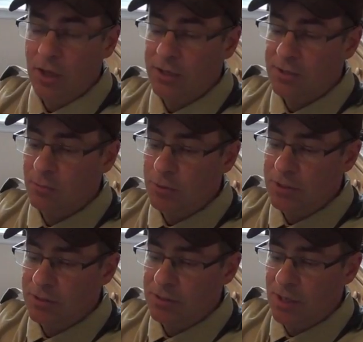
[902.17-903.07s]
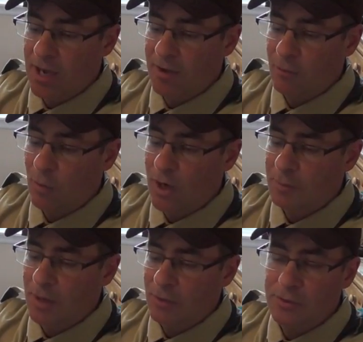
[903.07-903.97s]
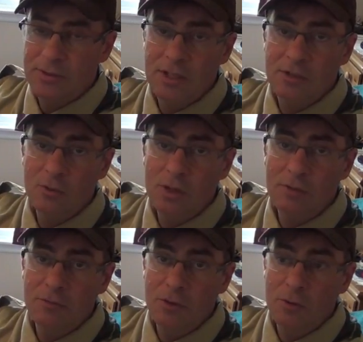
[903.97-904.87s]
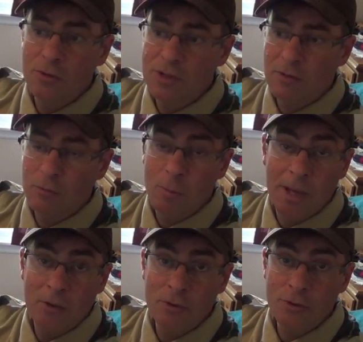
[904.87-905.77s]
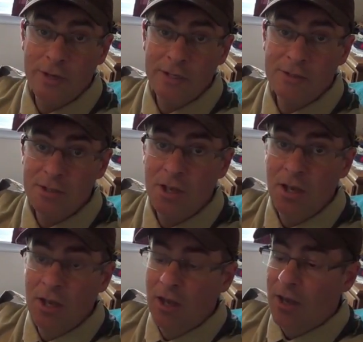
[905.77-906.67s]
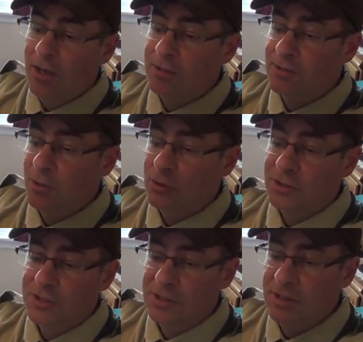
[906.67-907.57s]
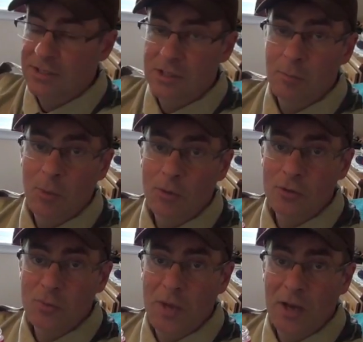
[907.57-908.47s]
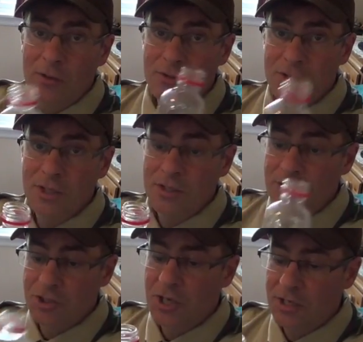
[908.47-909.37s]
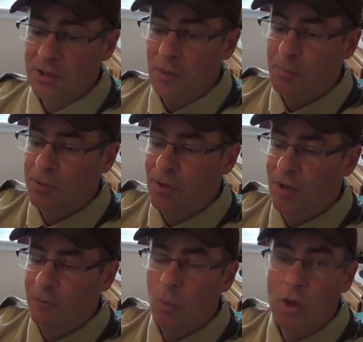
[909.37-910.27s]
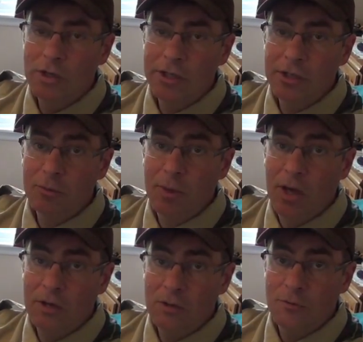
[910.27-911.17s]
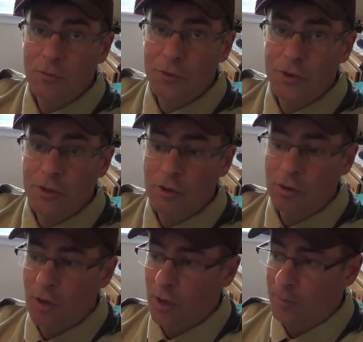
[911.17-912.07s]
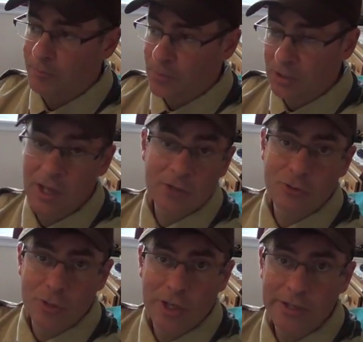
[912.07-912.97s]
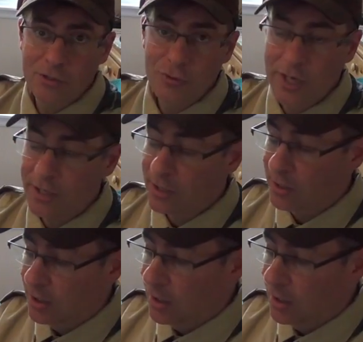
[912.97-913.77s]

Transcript: nice reason to have a wide mouth is they do give you several powdered drinks, and so it's just easy to pour those powders in and shake it up, and you have a 1 liter bottle for your electrolyte drink.